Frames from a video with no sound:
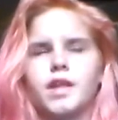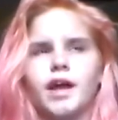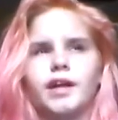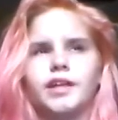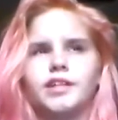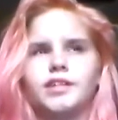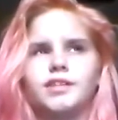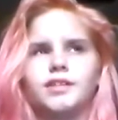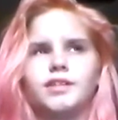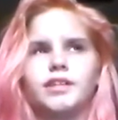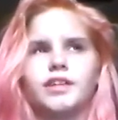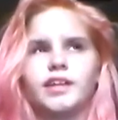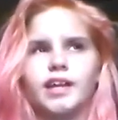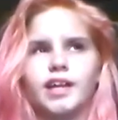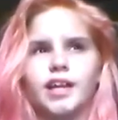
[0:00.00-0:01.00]
I didn't
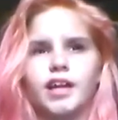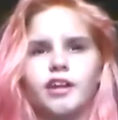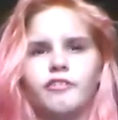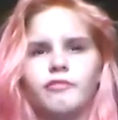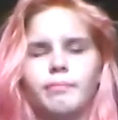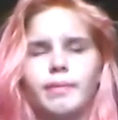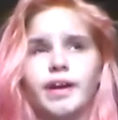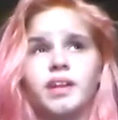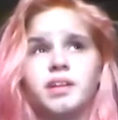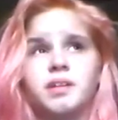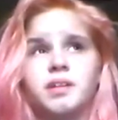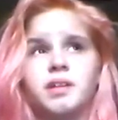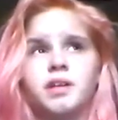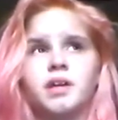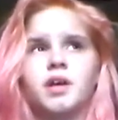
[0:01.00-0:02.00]
get out of bed
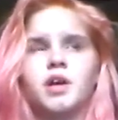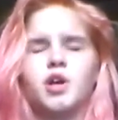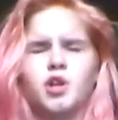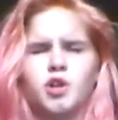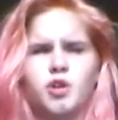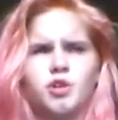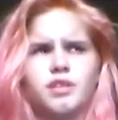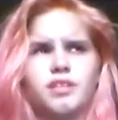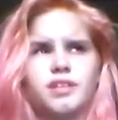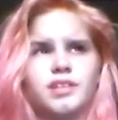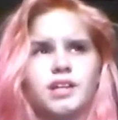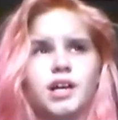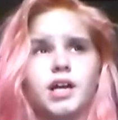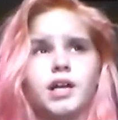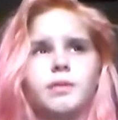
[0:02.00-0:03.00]
a lot of the
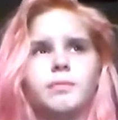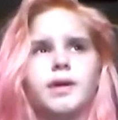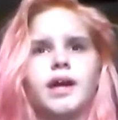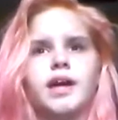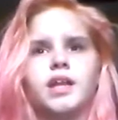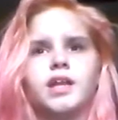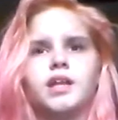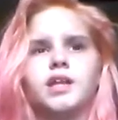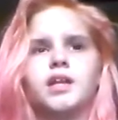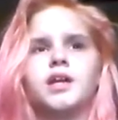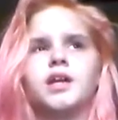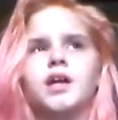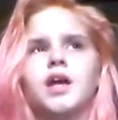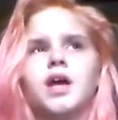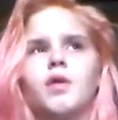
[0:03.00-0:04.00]
time, and
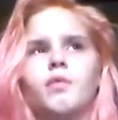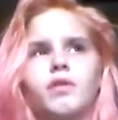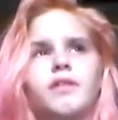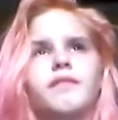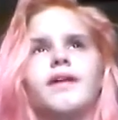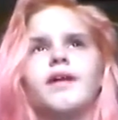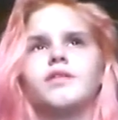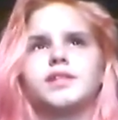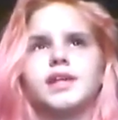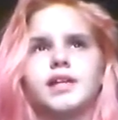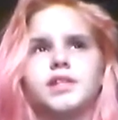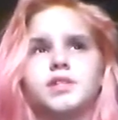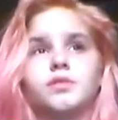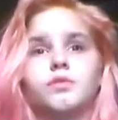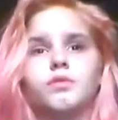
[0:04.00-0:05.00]
whenever I was
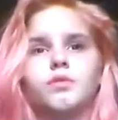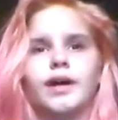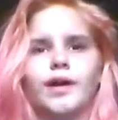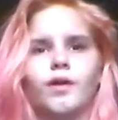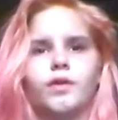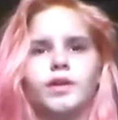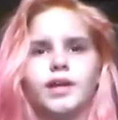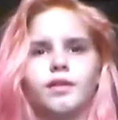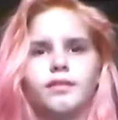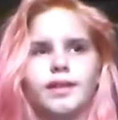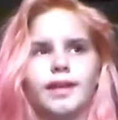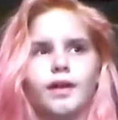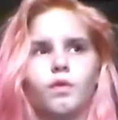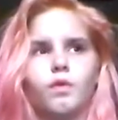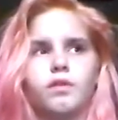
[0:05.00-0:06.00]
at school I got yelled
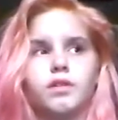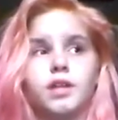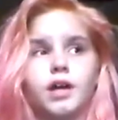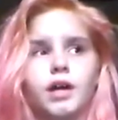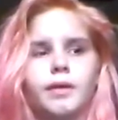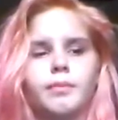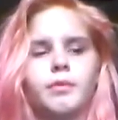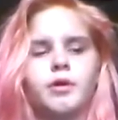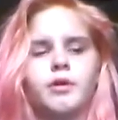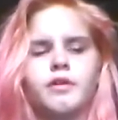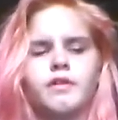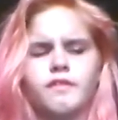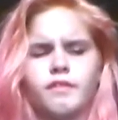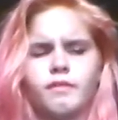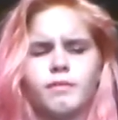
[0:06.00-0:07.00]
at all the time
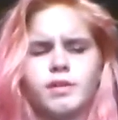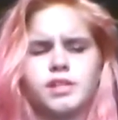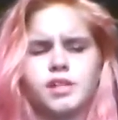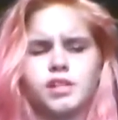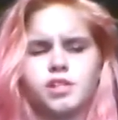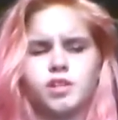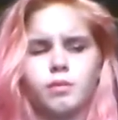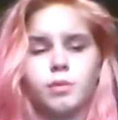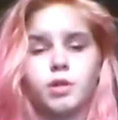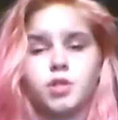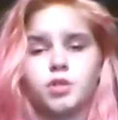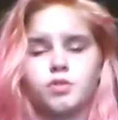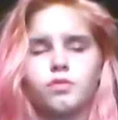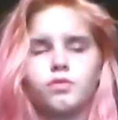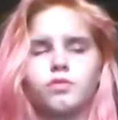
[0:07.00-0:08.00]
for missing so much
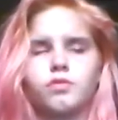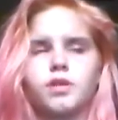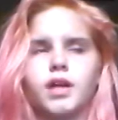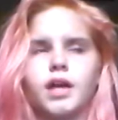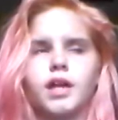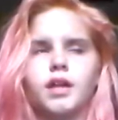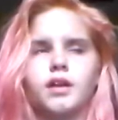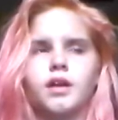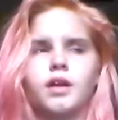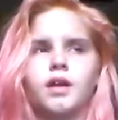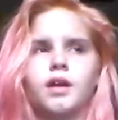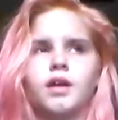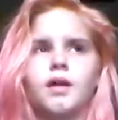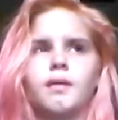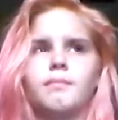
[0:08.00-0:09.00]
school, and
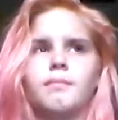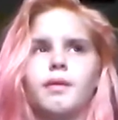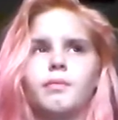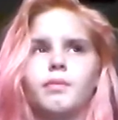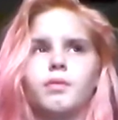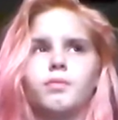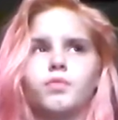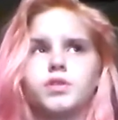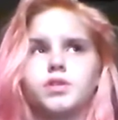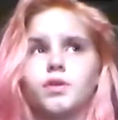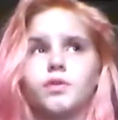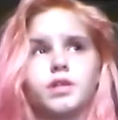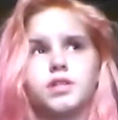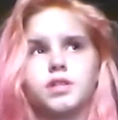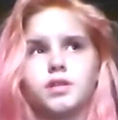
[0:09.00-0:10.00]
my mum was
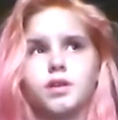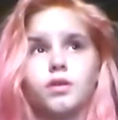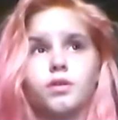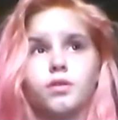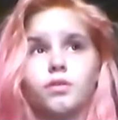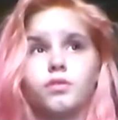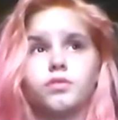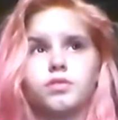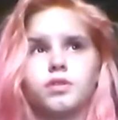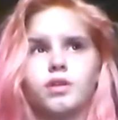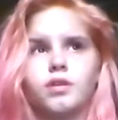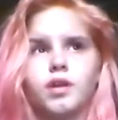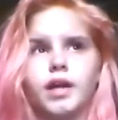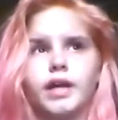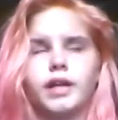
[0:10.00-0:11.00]
always also
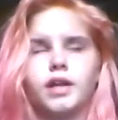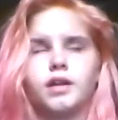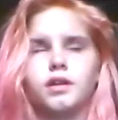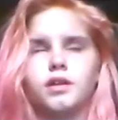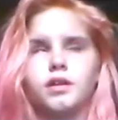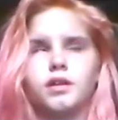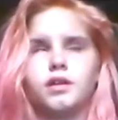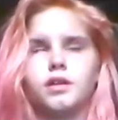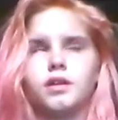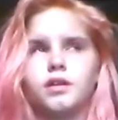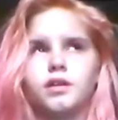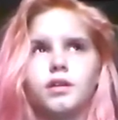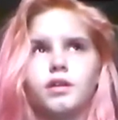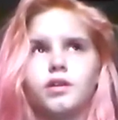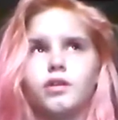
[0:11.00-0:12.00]
like,
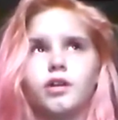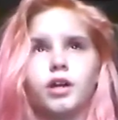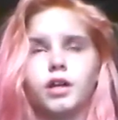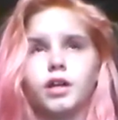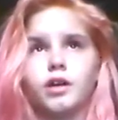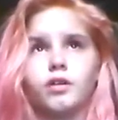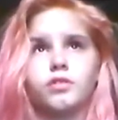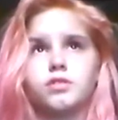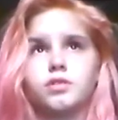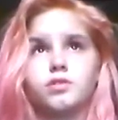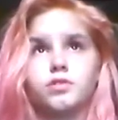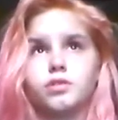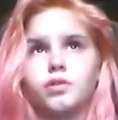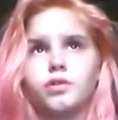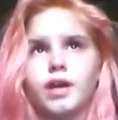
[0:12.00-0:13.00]
you gotta go to
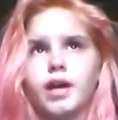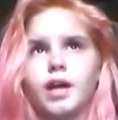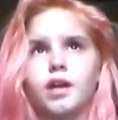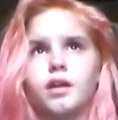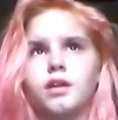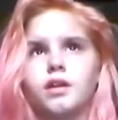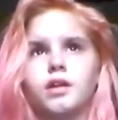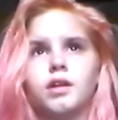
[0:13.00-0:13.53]
school, you can't